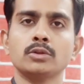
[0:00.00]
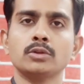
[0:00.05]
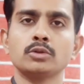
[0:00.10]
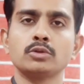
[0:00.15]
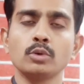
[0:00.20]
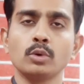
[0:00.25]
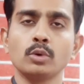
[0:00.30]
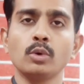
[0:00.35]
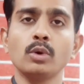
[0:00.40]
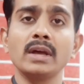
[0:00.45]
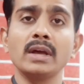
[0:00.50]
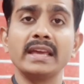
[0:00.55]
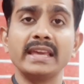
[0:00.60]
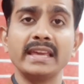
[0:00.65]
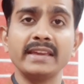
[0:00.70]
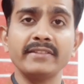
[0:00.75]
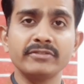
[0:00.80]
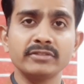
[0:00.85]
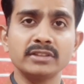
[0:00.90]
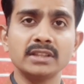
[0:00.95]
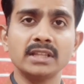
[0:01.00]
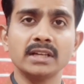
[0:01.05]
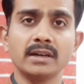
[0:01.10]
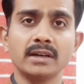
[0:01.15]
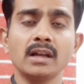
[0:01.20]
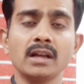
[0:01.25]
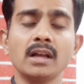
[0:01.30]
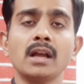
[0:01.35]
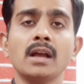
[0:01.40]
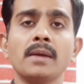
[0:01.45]
So, if
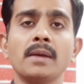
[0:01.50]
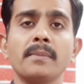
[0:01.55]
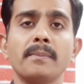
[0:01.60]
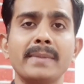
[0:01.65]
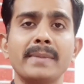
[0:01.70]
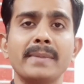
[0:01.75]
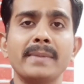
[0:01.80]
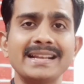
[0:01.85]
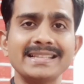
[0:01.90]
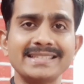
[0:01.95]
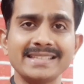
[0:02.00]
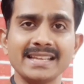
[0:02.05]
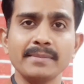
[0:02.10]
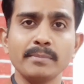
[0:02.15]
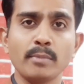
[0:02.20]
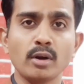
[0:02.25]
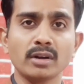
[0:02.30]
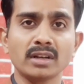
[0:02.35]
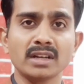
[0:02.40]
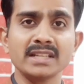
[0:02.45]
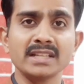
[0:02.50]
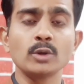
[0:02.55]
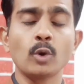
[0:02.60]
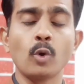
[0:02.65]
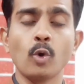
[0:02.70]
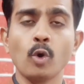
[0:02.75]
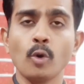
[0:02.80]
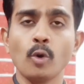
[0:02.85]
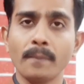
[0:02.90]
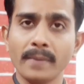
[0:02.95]
the medicine bottle
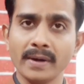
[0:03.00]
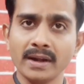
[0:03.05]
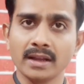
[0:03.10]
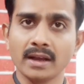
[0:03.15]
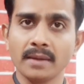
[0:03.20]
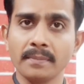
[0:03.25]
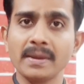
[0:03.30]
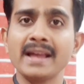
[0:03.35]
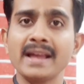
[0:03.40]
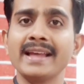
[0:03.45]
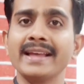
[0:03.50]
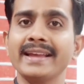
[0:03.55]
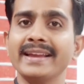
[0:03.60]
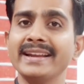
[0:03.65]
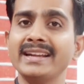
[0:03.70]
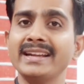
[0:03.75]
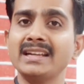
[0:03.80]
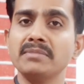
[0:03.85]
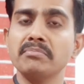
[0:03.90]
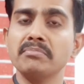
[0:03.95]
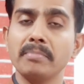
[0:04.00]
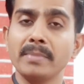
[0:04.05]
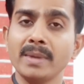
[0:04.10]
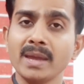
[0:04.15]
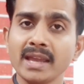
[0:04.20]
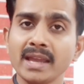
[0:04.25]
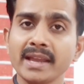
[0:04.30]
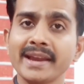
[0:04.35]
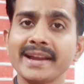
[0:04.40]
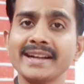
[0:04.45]
is opened up, it
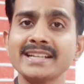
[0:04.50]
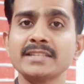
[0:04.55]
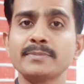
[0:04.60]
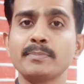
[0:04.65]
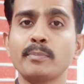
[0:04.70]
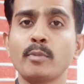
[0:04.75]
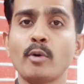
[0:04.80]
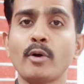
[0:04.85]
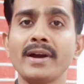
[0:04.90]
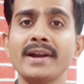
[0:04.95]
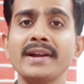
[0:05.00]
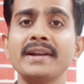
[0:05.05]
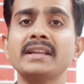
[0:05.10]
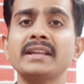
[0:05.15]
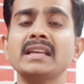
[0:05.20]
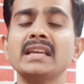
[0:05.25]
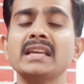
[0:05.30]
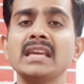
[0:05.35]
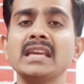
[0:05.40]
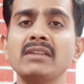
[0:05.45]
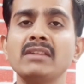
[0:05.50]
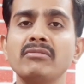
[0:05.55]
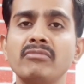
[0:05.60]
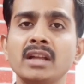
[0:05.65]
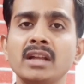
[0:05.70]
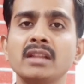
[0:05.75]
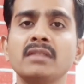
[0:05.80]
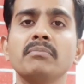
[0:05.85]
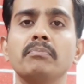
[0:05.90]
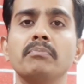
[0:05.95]
may get spoiled
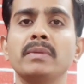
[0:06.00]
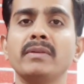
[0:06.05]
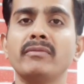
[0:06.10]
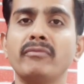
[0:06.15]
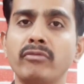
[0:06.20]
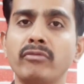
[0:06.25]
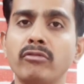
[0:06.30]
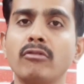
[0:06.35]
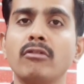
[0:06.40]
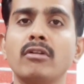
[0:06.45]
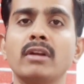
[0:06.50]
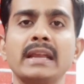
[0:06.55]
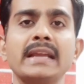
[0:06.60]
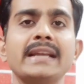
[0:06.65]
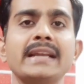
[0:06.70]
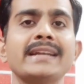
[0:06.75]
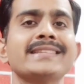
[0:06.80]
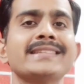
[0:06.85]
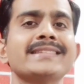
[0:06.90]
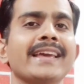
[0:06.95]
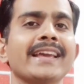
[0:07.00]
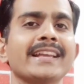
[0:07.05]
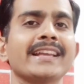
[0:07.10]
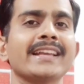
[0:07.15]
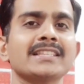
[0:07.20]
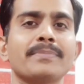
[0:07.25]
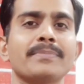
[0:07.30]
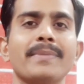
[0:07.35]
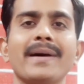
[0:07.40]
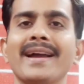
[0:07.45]
even before its
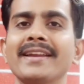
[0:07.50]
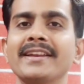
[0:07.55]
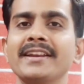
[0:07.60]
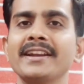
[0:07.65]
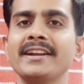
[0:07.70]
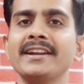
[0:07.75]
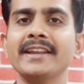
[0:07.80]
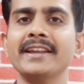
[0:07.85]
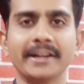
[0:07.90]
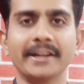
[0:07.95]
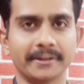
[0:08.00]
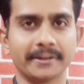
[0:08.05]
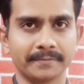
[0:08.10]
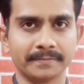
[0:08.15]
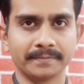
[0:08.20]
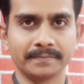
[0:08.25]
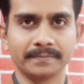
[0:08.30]
expiry date.